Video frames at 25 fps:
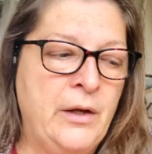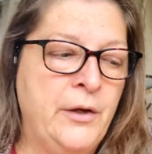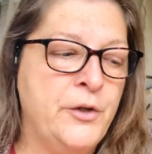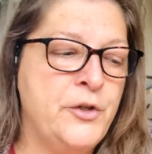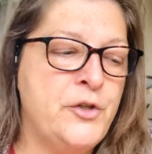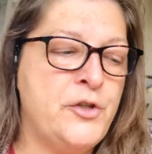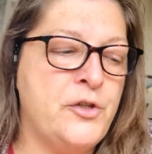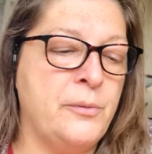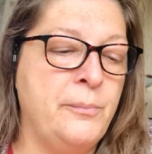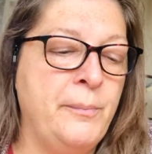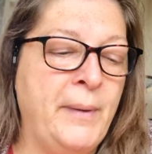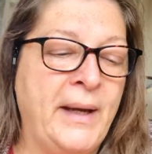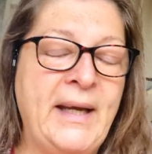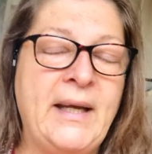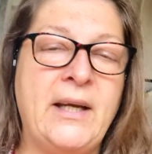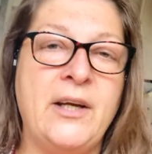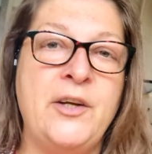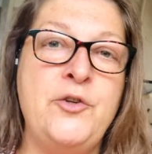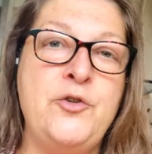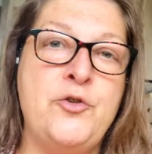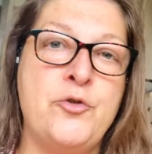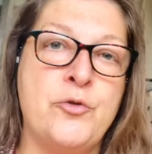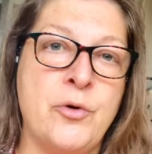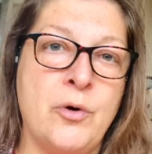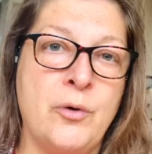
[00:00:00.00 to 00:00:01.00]
to make a
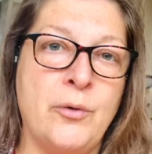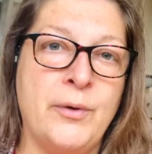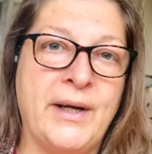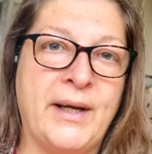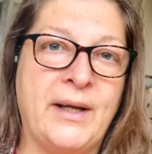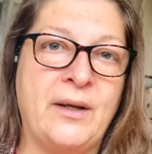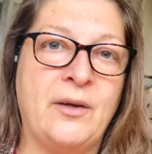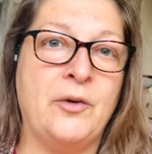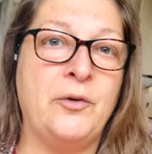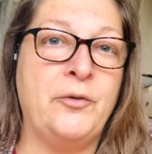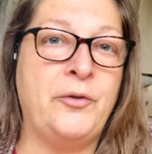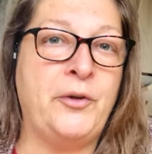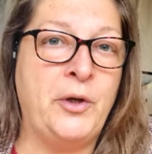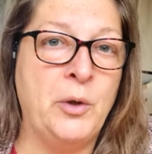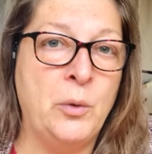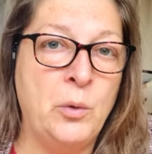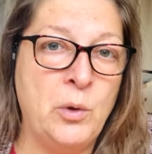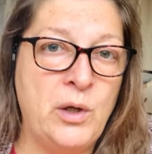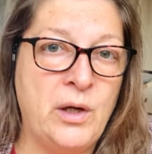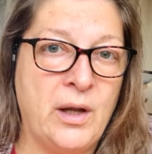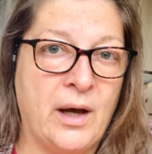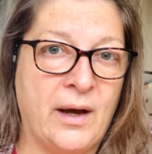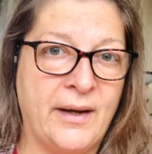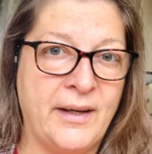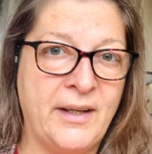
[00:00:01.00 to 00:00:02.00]
drawing of your
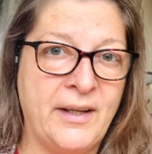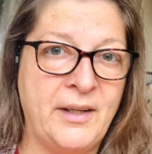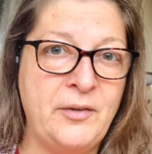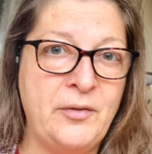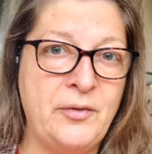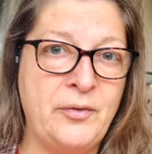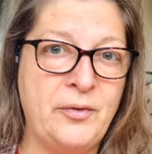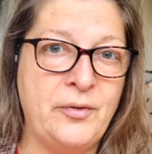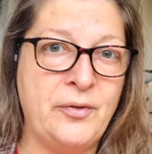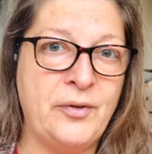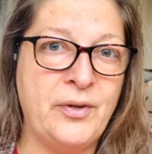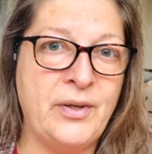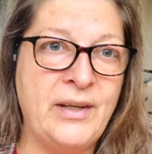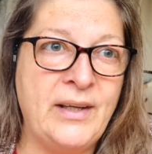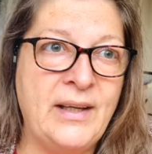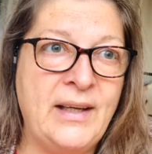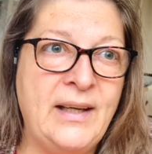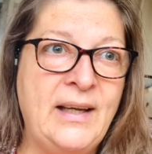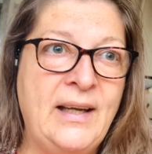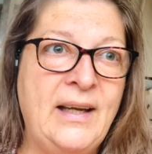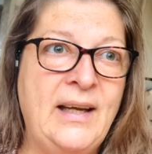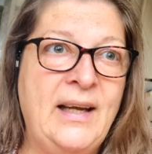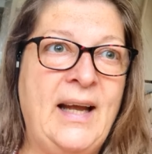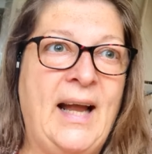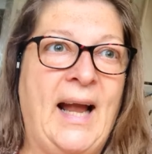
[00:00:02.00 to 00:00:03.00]
life
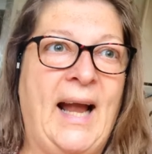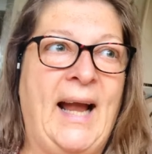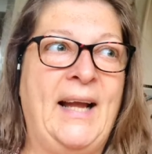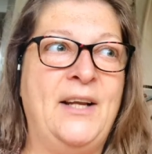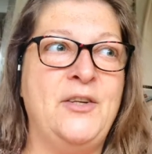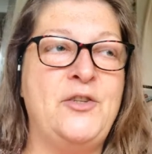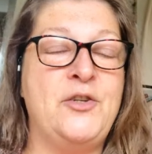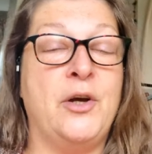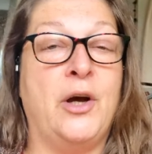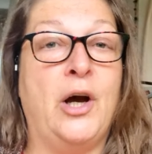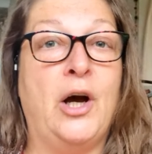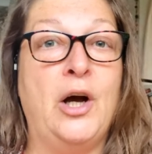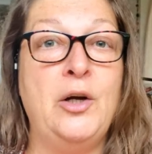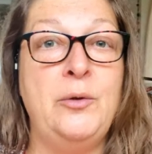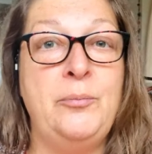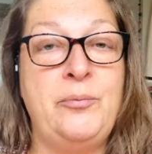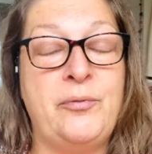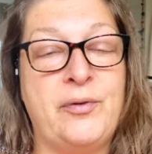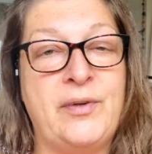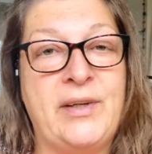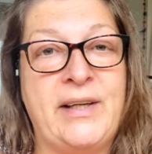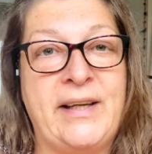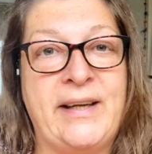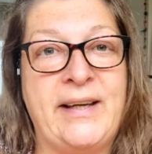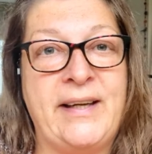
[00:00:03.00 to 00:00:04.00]
and to
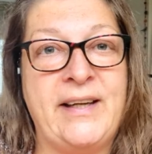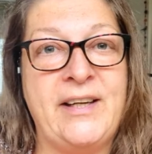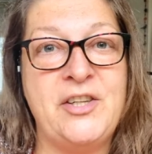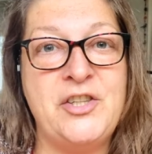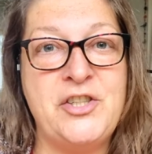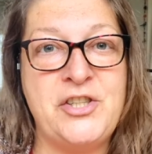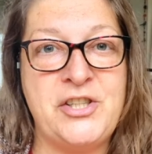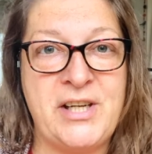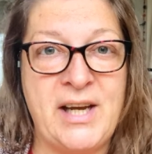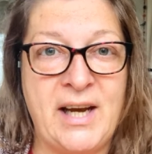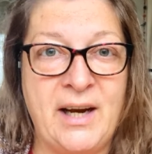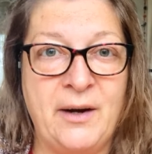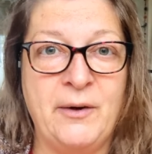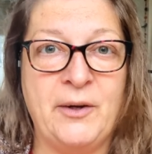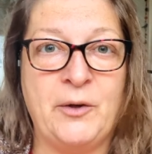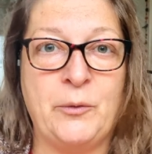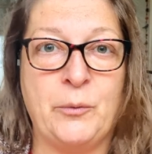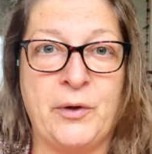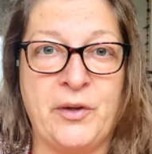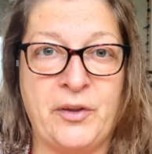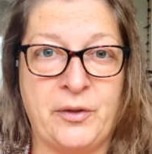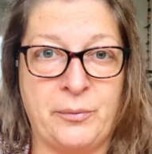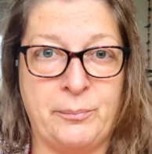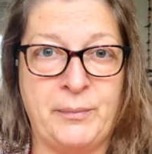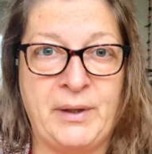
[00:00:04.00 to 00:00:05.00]
hopefully share it
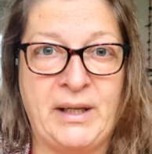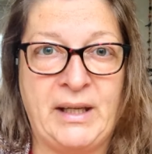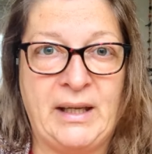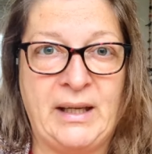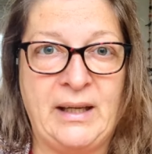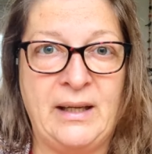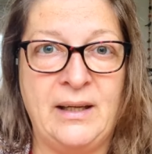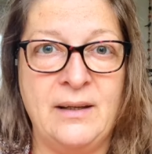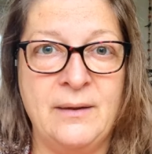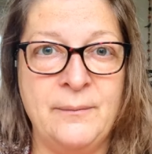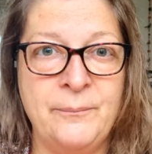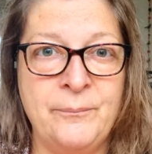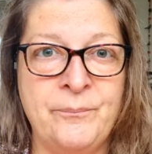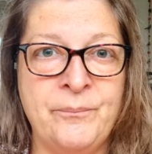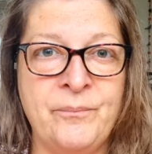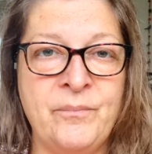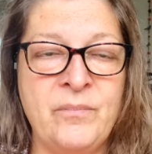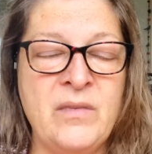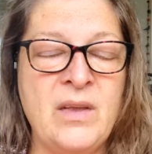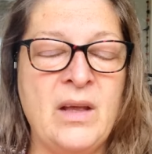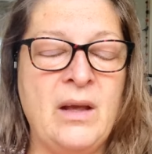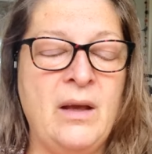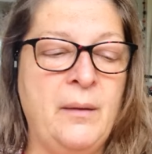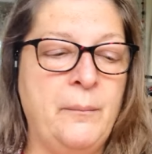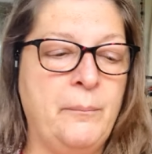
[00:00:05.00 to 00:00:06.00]
with me,
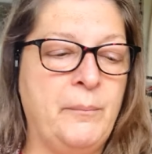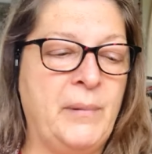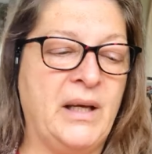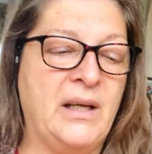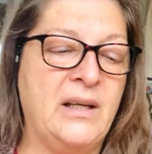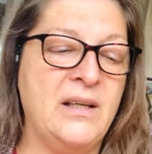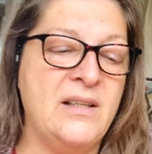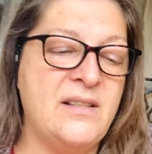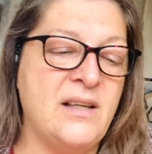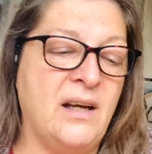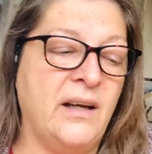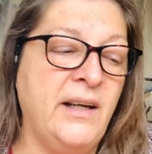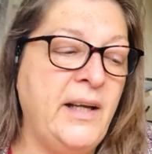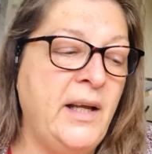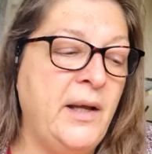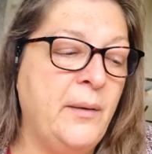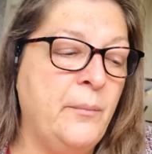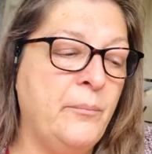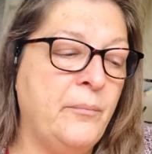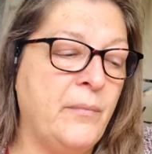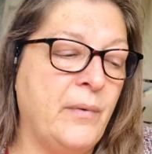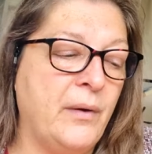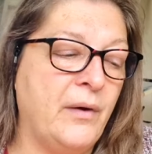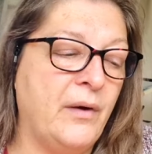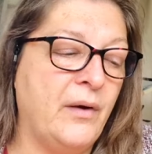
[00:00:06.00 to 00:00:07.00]
because
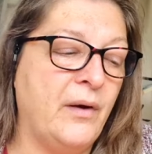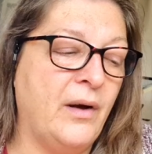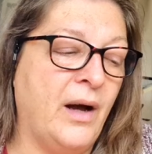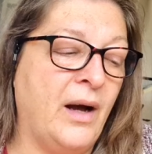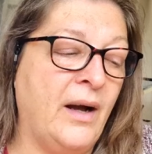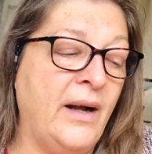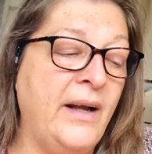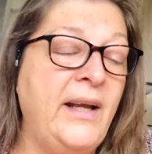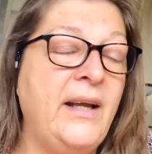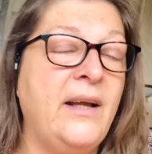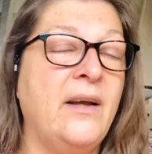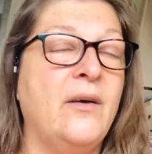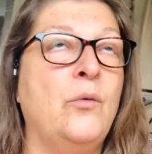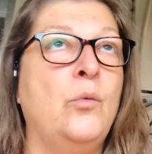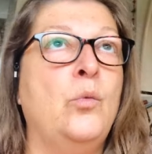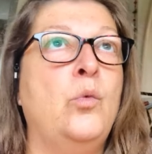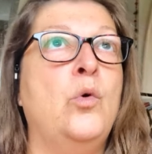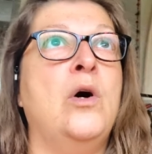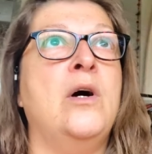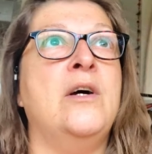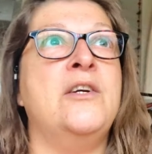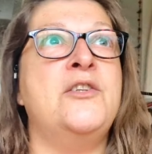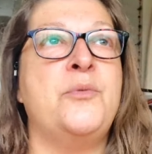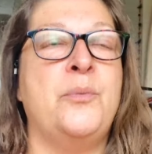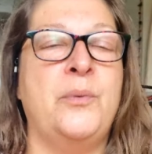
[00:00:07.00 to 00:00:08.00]
I
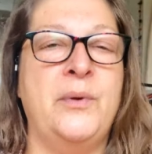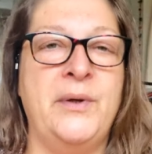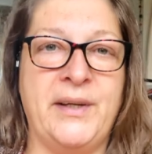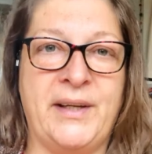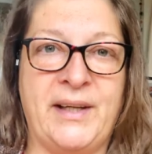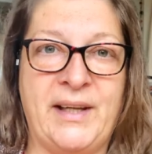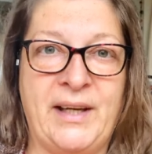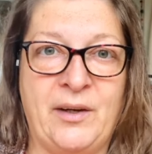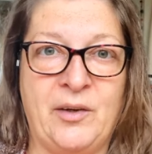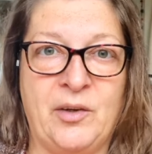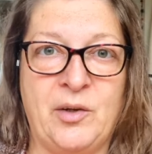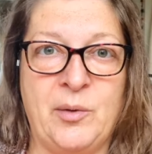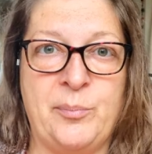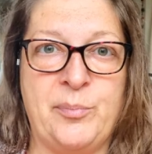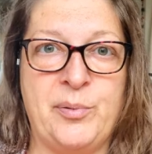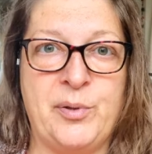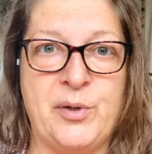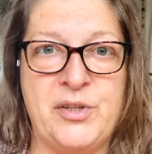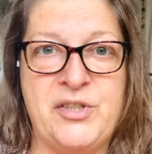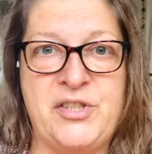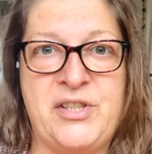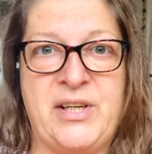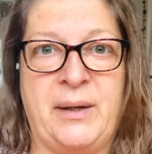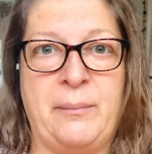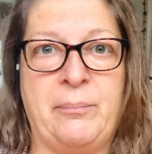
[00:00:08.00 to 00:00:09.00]
was working on a
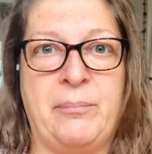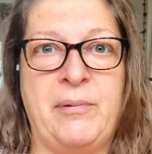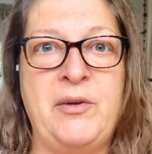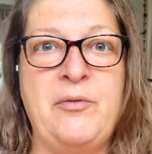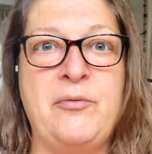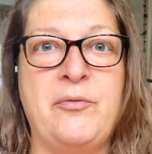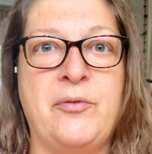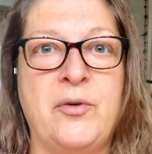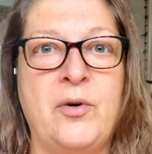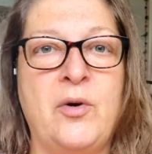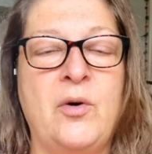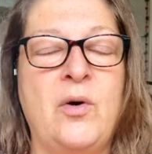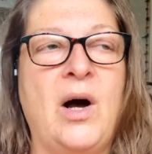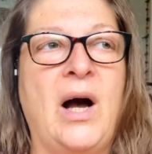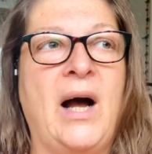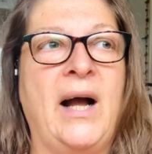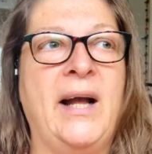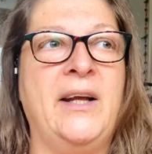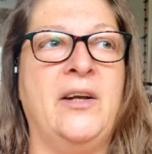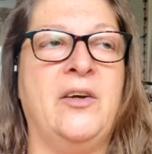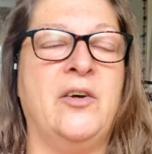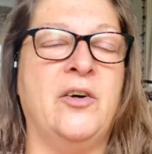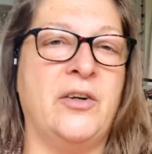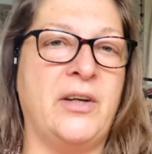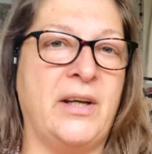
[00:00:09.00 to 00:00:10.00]
project before I
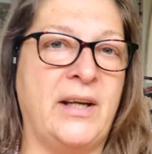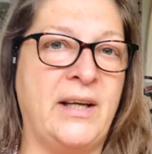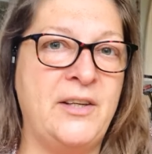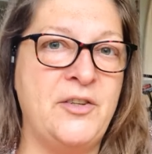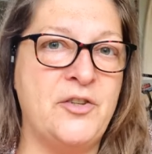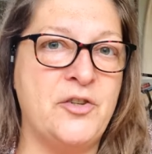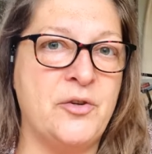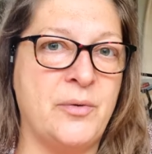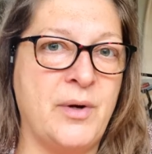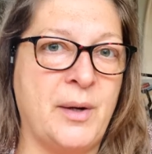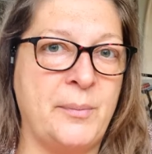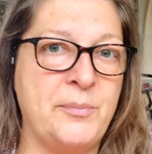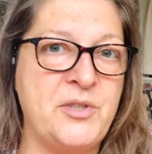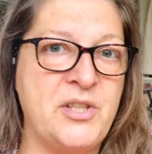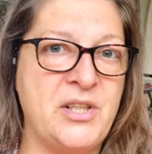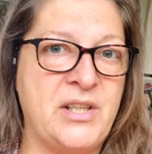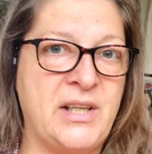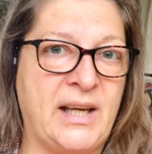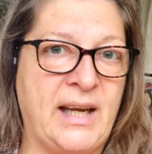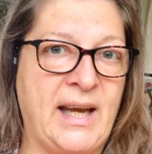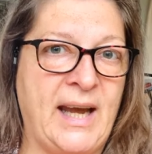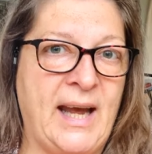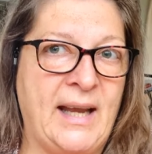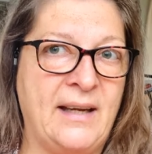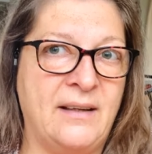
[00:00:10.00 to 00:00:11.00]
got interrupted
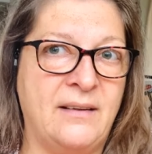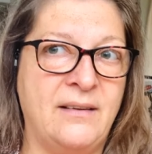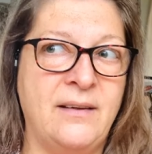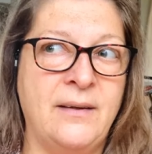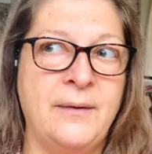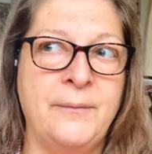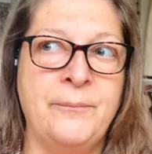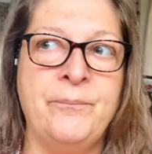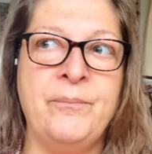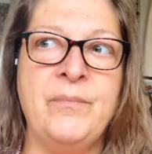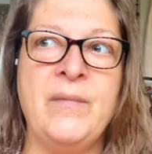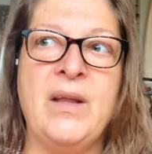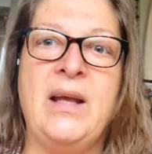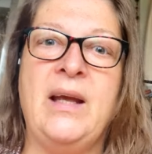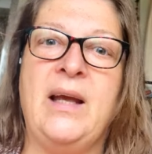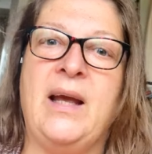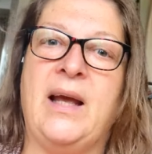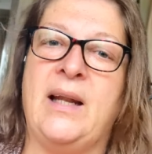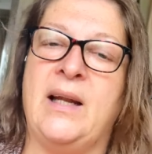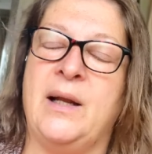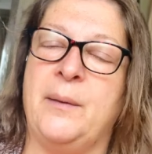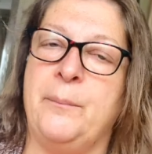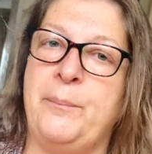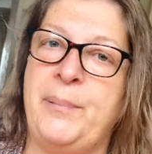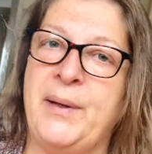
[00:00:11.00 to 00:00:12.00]
again,
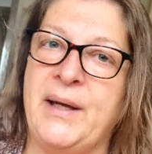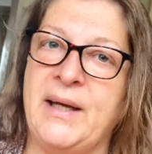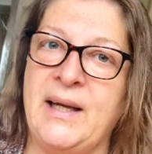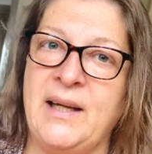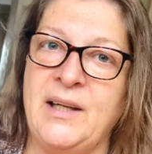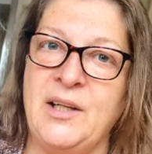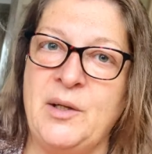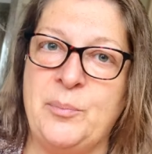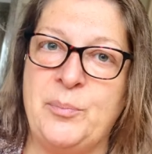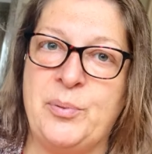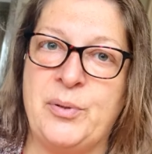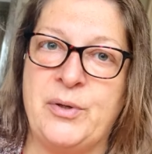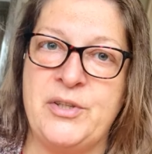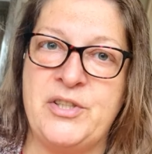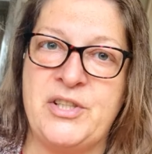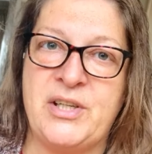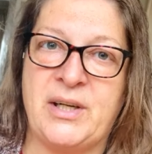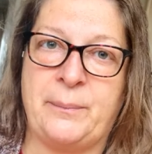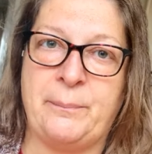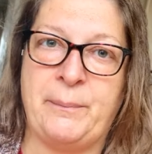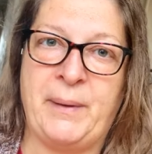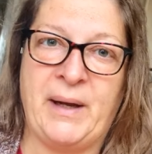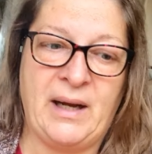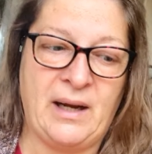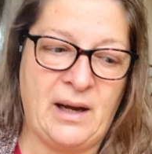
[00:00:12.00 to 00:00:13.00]
and I'm picking the
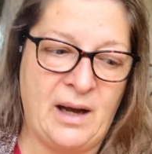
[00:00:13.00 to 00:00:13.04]
project back